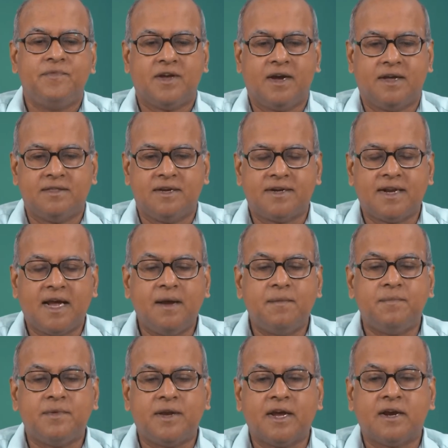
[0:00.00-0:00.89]
and the
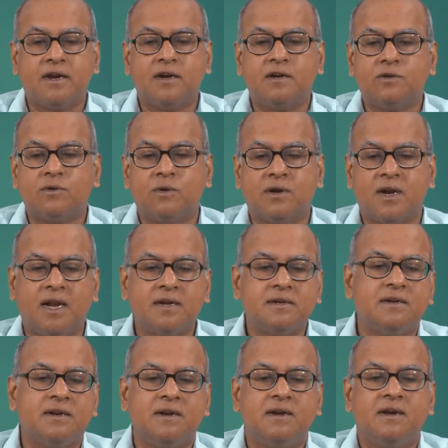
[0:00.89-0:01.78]
time taken to
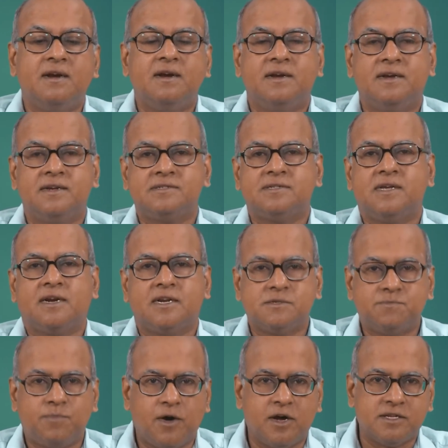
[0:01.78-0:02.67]
run is the
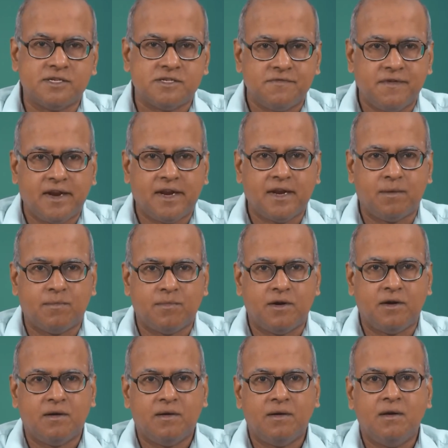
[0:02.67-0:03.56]
response
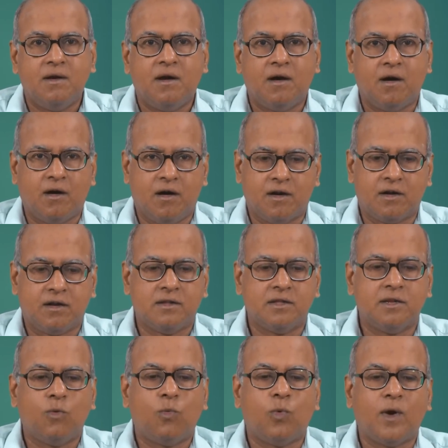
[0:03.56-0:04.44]
variable or
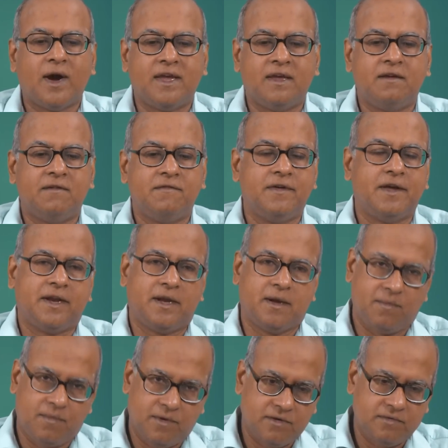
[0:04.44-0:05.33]
the y
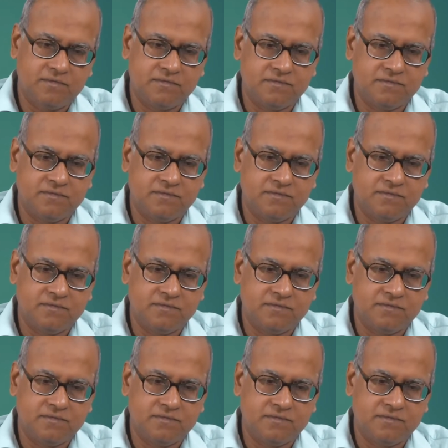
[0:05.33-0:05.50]
variable.